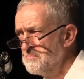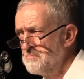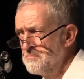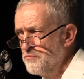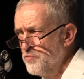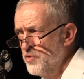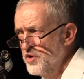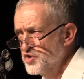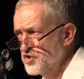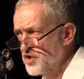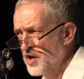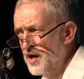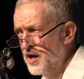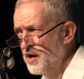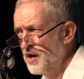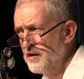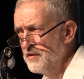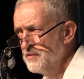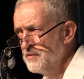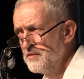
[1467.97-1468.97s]
which
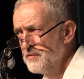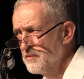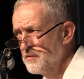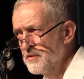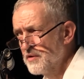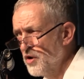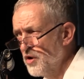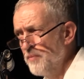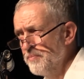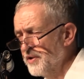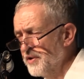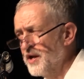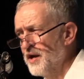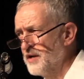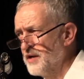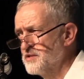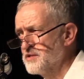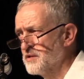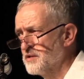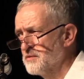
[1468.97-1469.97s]
are
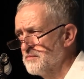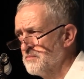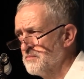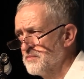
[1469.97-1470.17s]
complicated.